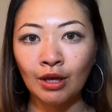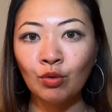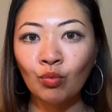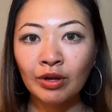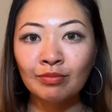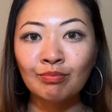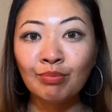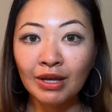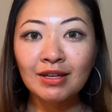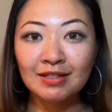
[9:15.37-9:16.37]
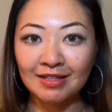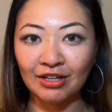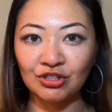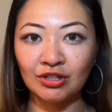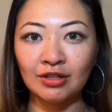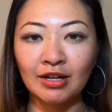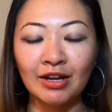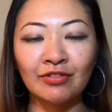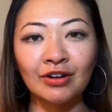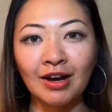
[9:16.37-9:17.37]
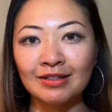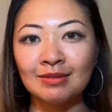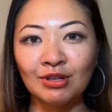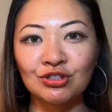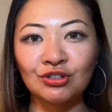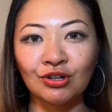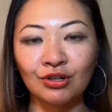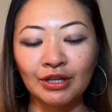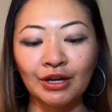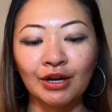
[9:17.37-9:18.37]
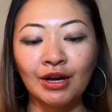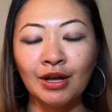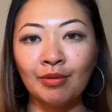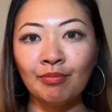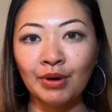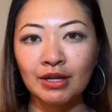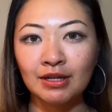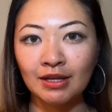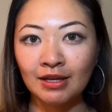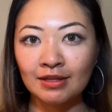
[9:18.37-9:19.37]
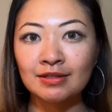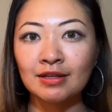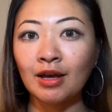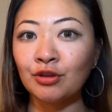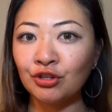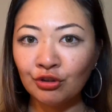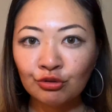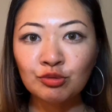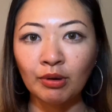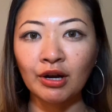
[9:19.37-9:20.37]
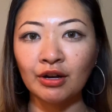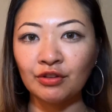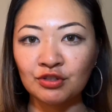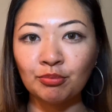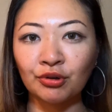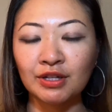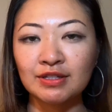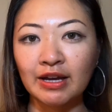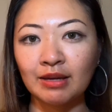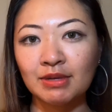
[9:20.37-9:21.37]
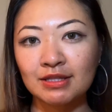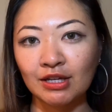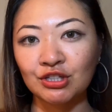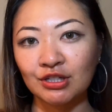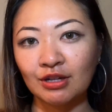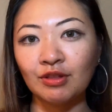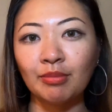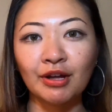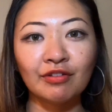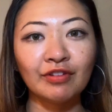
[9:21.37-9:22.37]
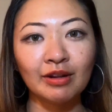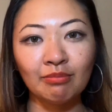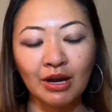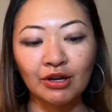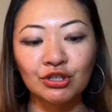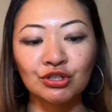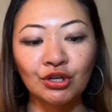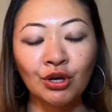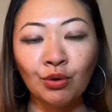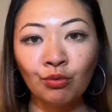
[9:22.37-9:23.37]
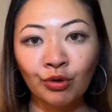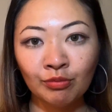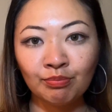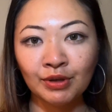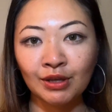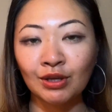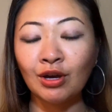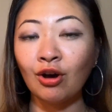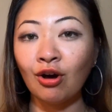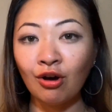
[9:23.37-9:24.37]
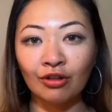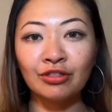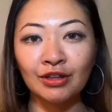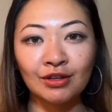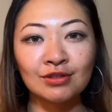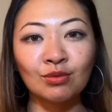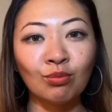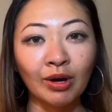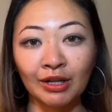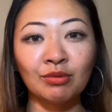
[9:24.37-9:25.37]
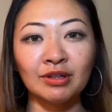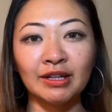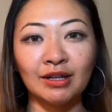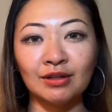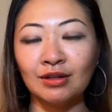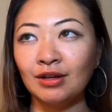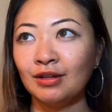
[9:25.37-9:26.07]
And one big section that I forgot to mention earlier, but is a huge part of the supporting documentation of the bona fide marriage, would be all things wedding related.